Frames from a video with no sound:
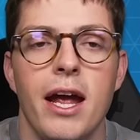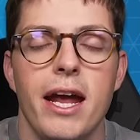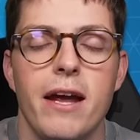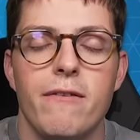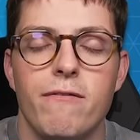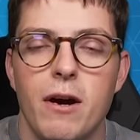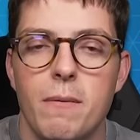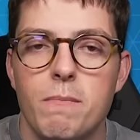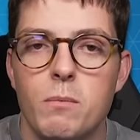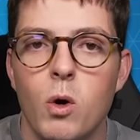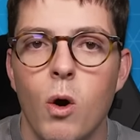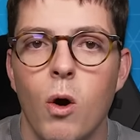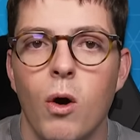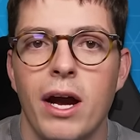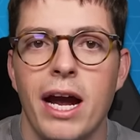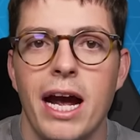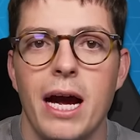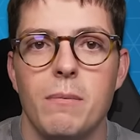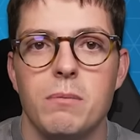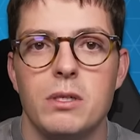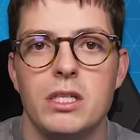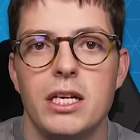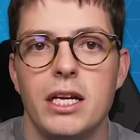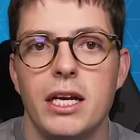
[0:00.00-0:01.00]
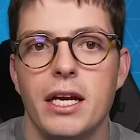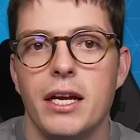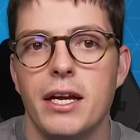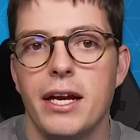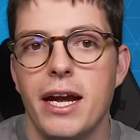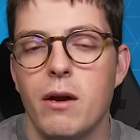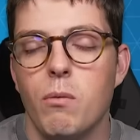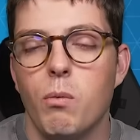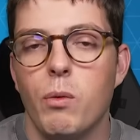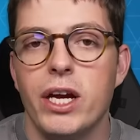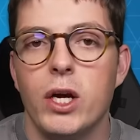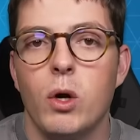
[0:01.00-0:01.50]
If I'm not captaining in
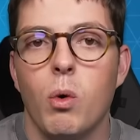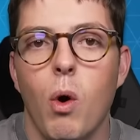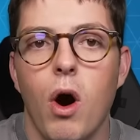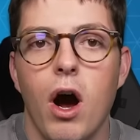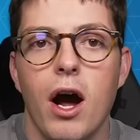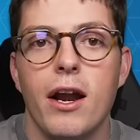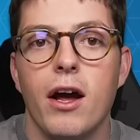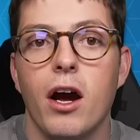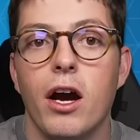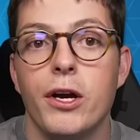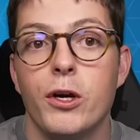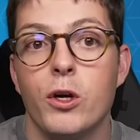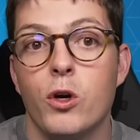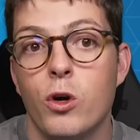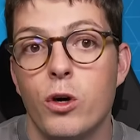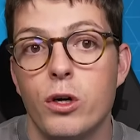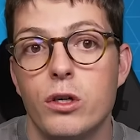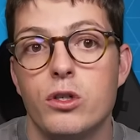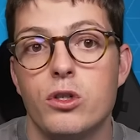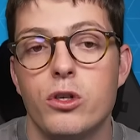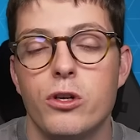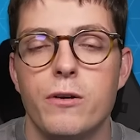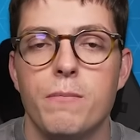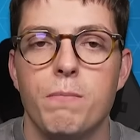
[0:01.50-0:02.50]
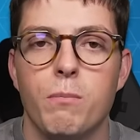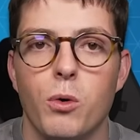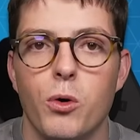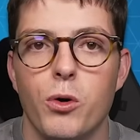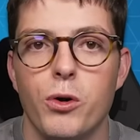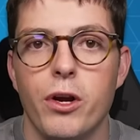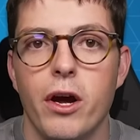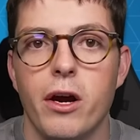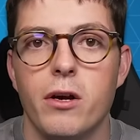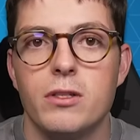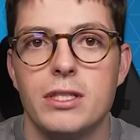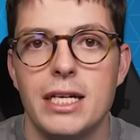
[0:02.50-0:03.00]
game week 1, I could do
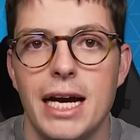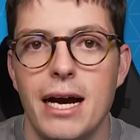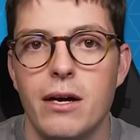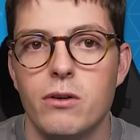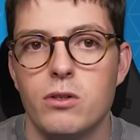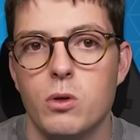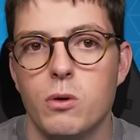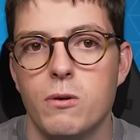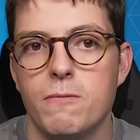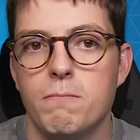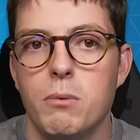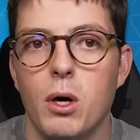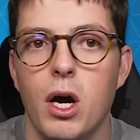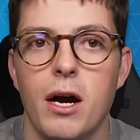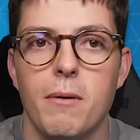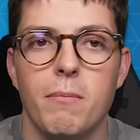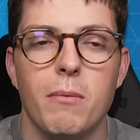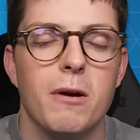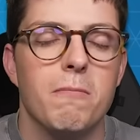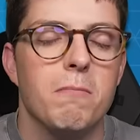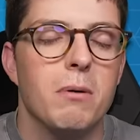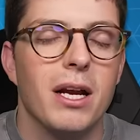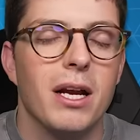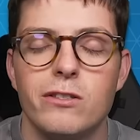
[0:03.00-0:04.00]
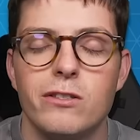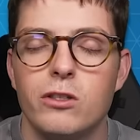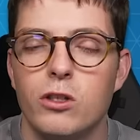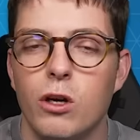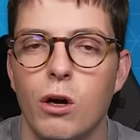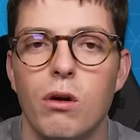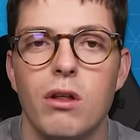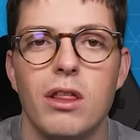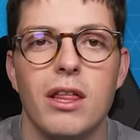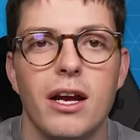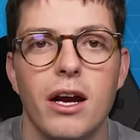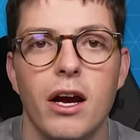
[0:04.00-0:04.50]
Bruno down to Mbeumo,
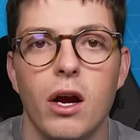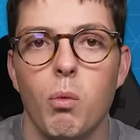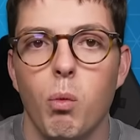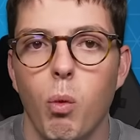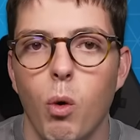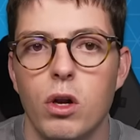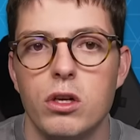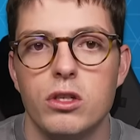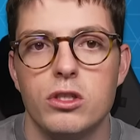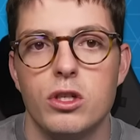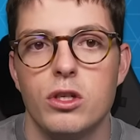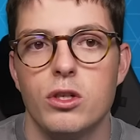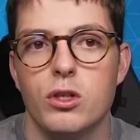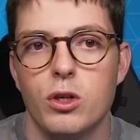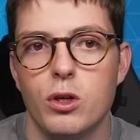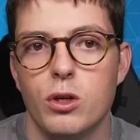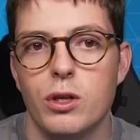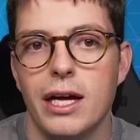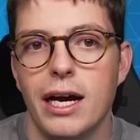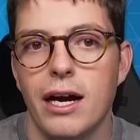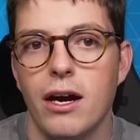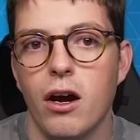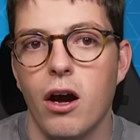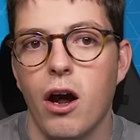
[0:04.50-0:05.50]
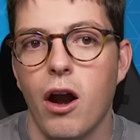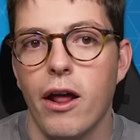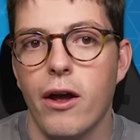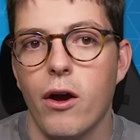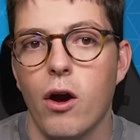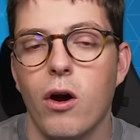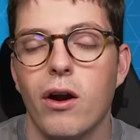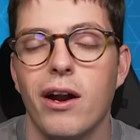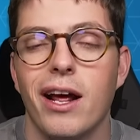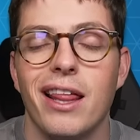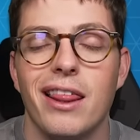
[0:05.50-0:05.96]
don't think I want to do that early on.